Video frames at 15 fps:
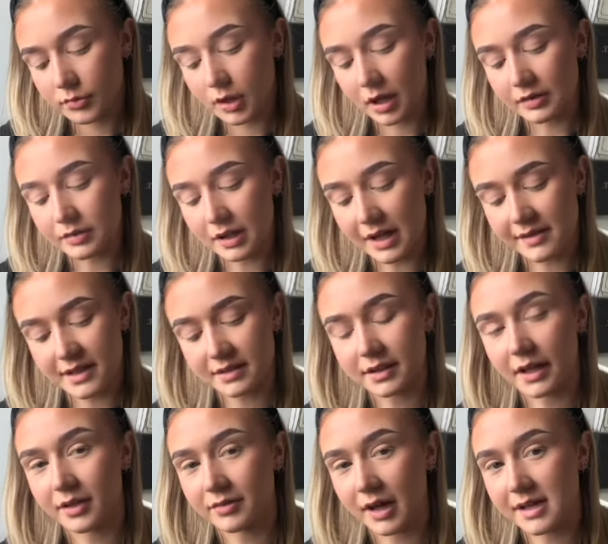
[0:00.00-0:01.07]
I feel like this
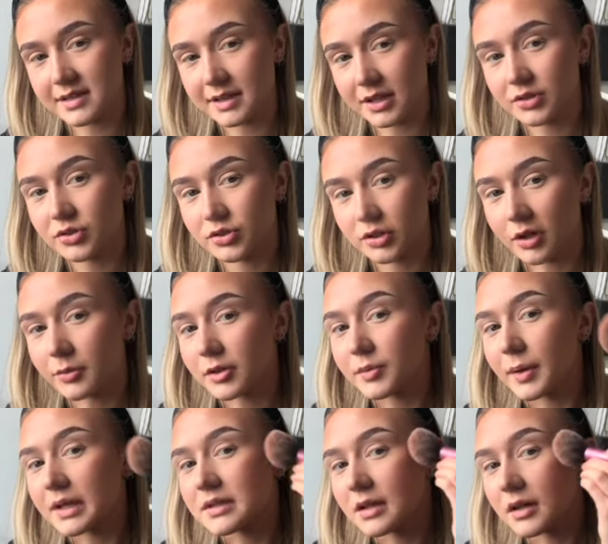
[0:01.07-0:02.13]
side of lighting is so much
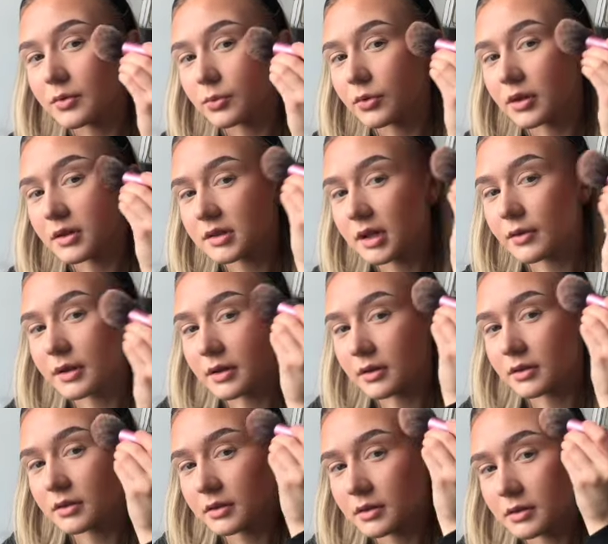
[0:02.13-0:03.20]
better what is going
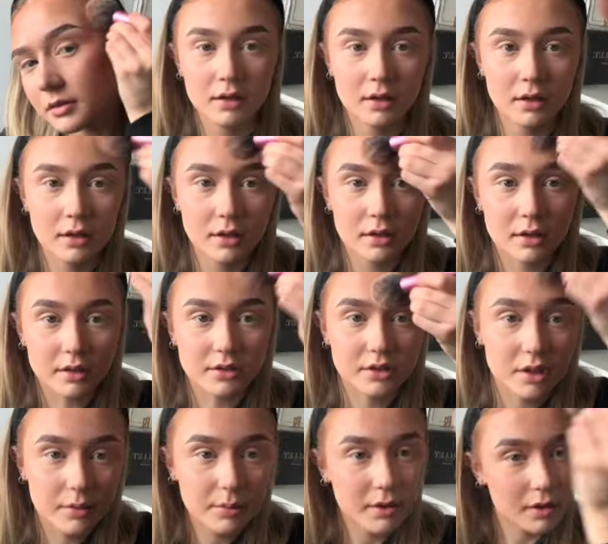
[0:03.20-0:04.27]
on
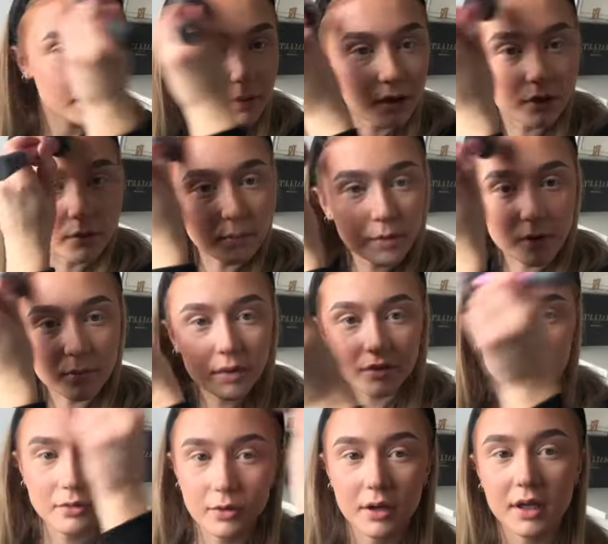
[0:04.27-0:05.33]
literally put a little bit on my
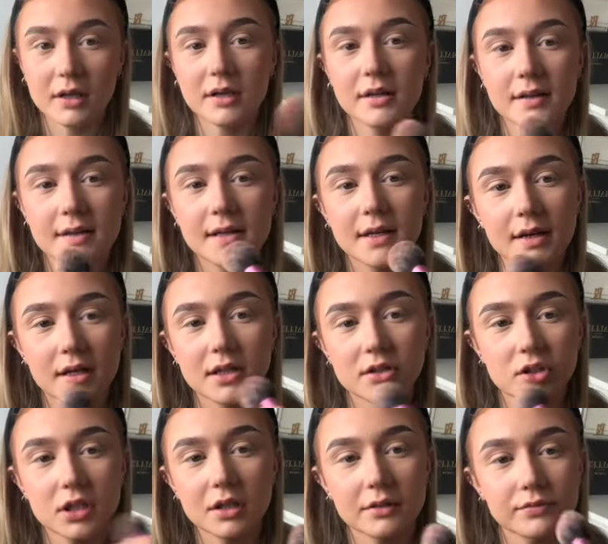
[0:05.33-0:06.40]
forehead and
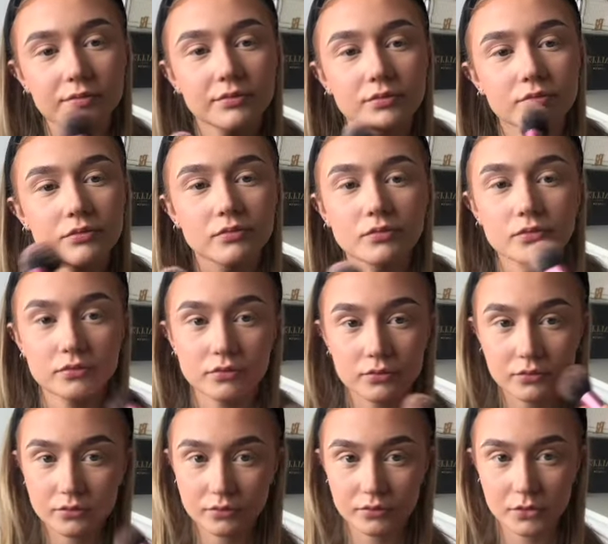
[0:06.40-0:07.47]
chin
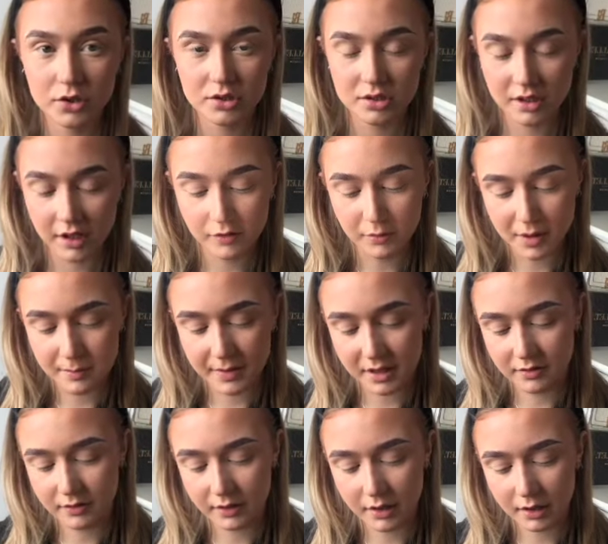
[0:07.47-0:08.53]
just to give my bit
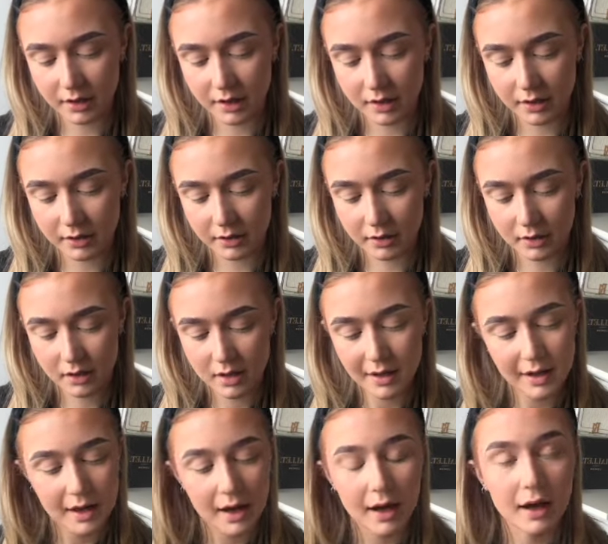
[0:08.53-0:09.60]
of a glow
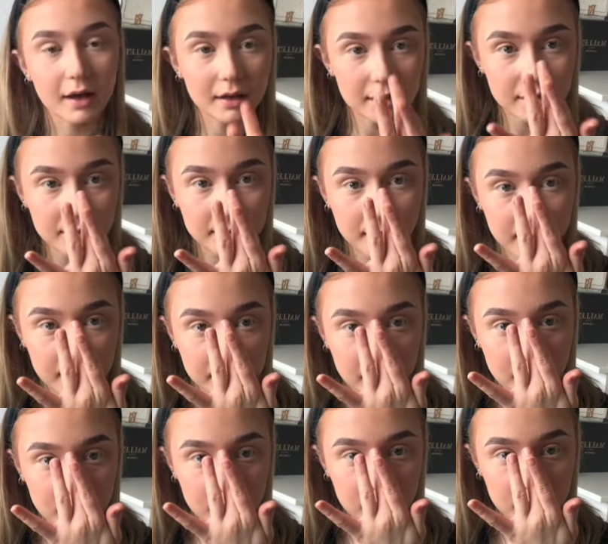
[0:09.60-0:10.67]
and take it
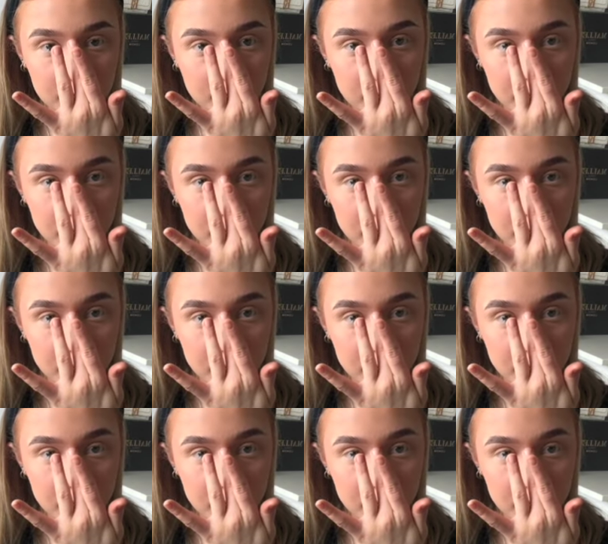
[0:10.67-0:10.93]
down